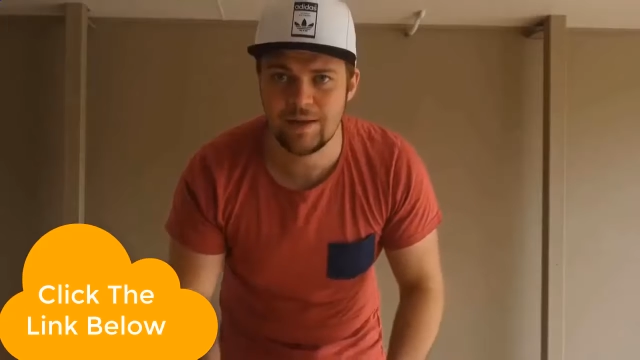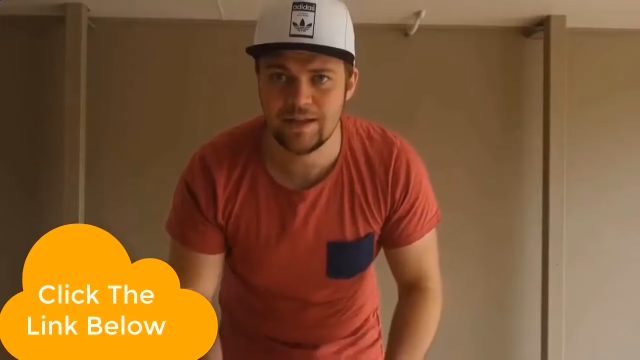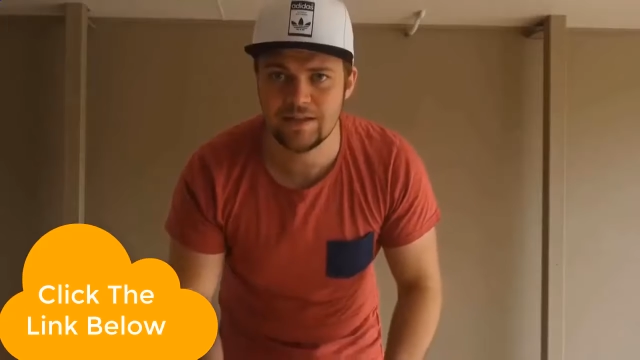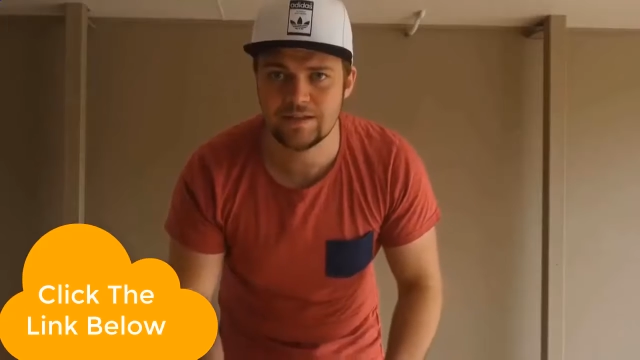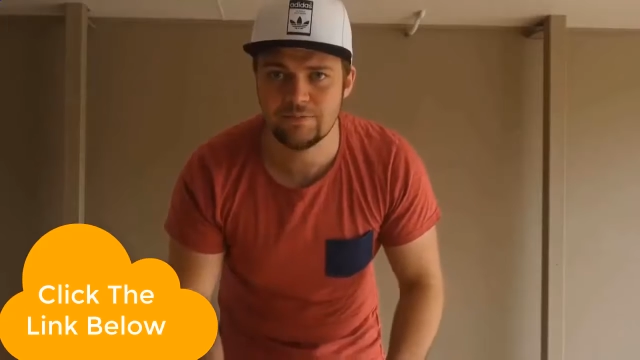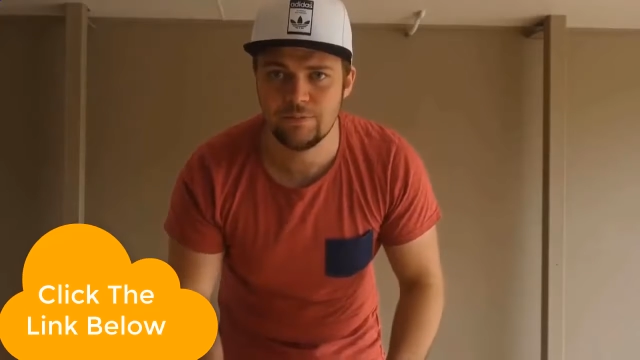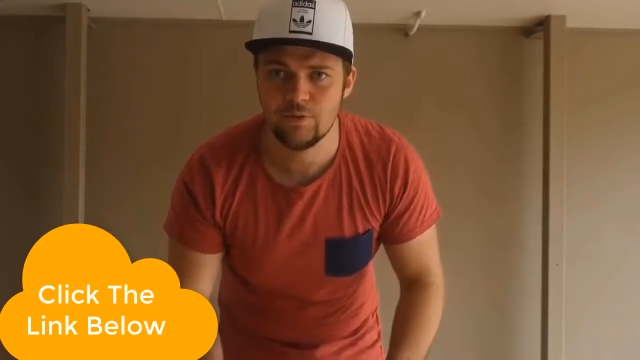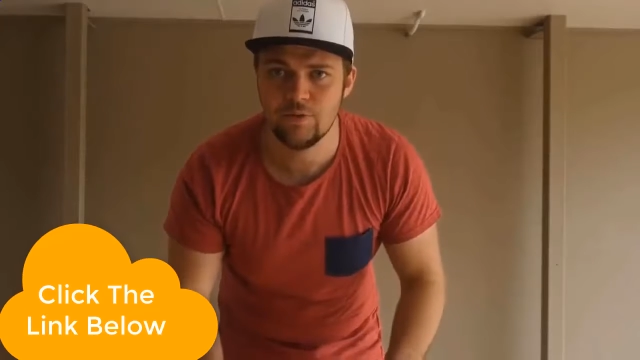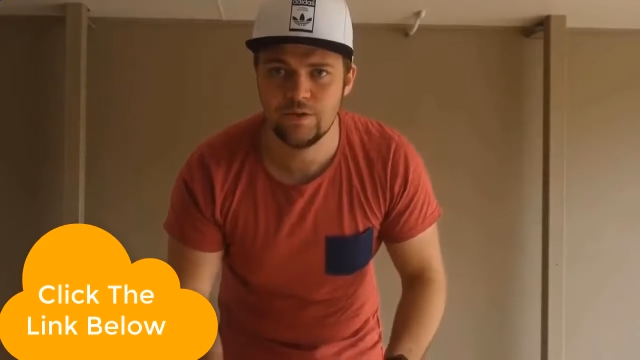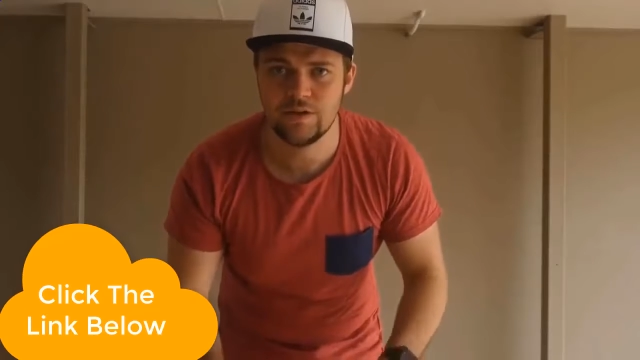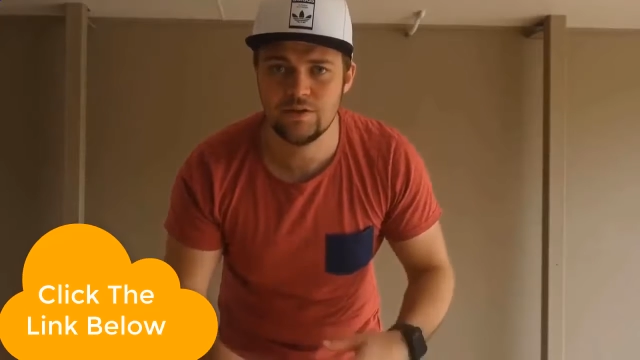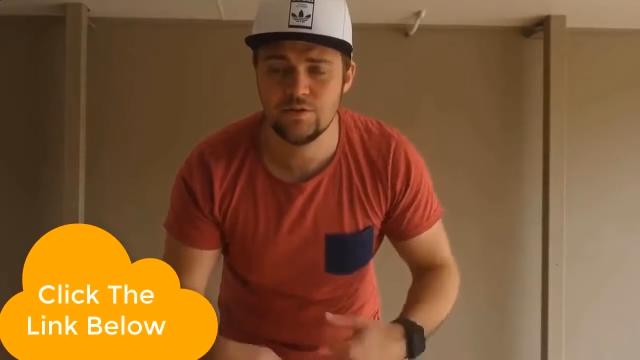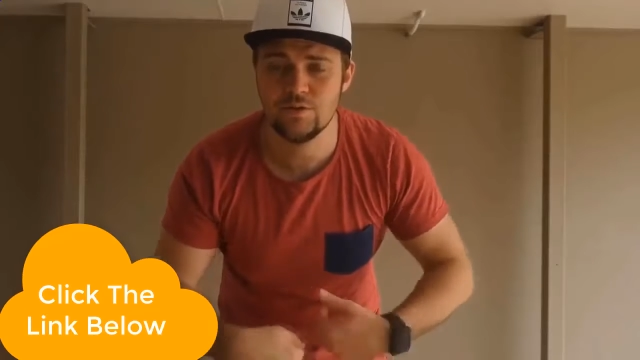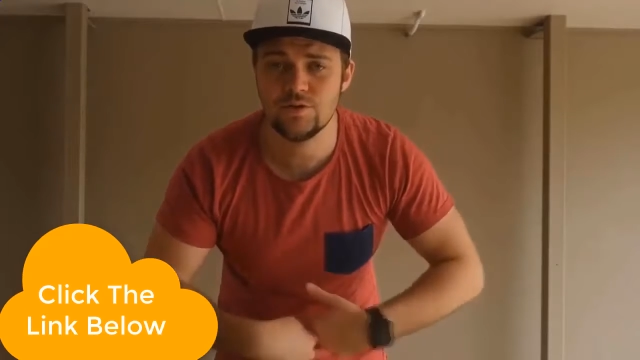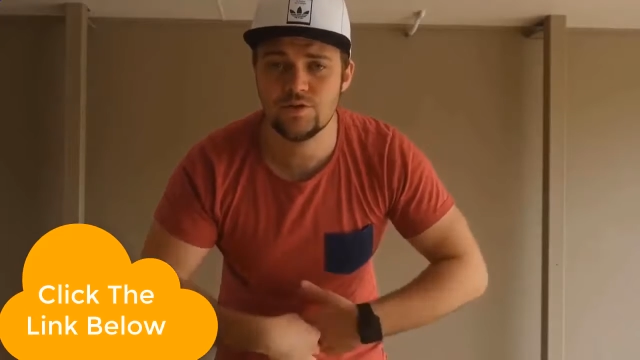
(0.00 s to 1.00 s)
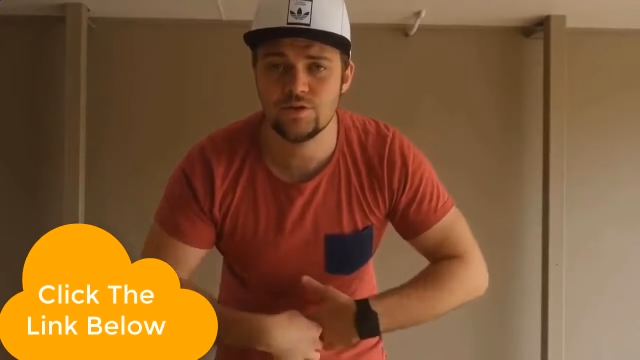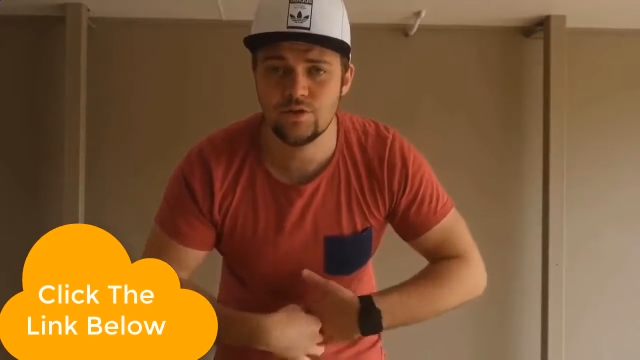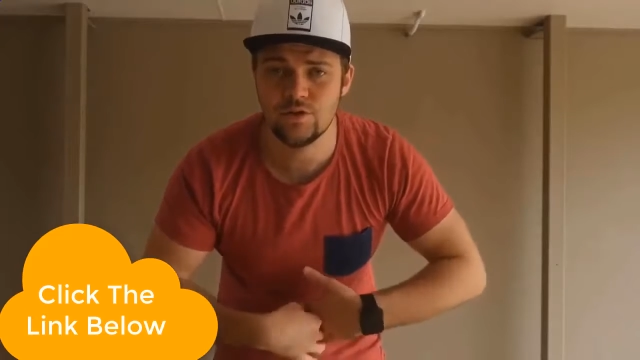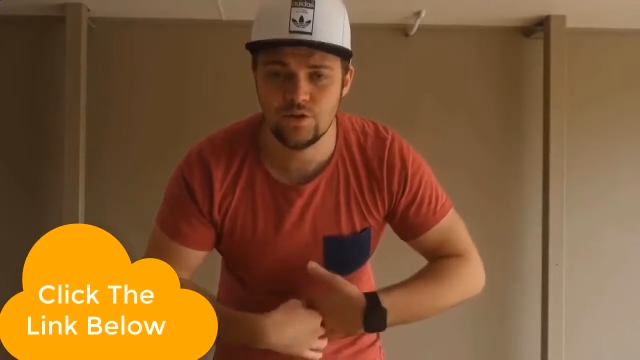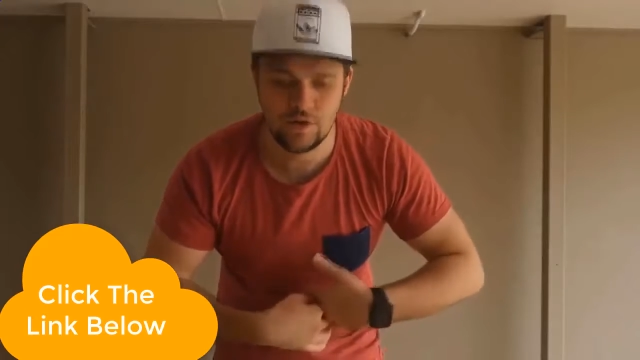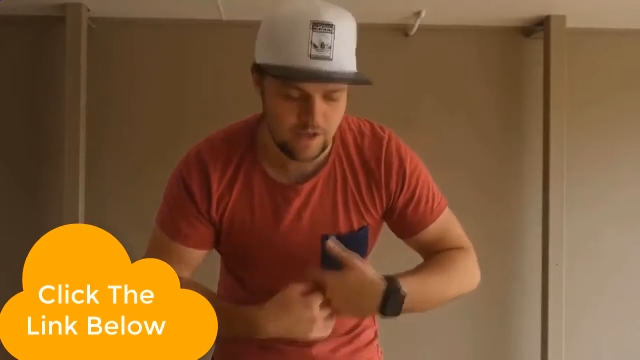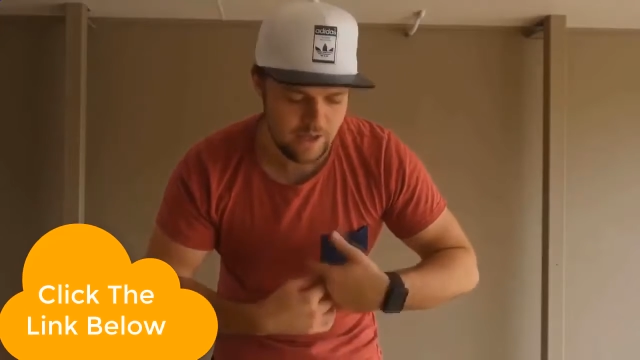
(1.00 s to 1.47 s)
balance point. Use
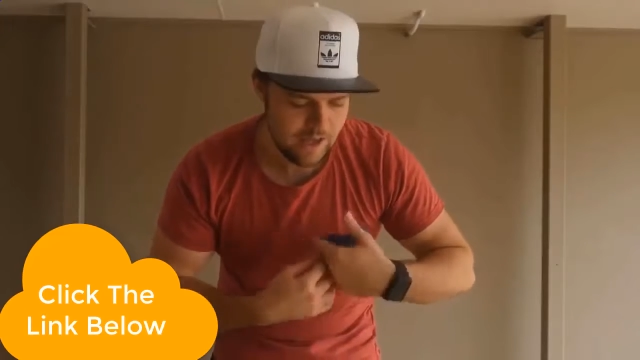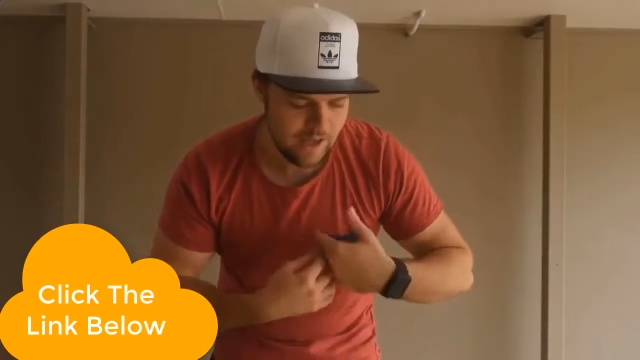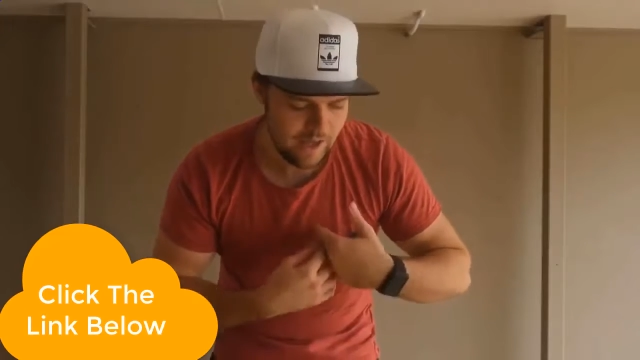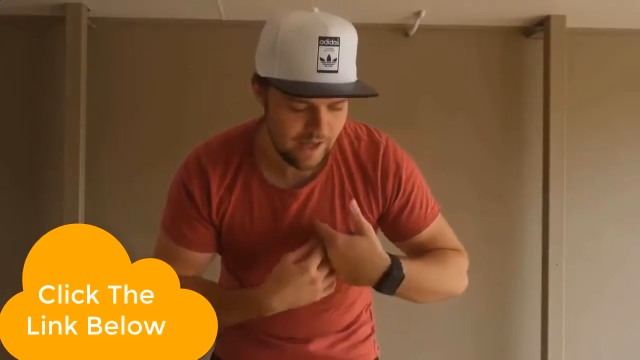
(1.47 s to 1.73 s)
your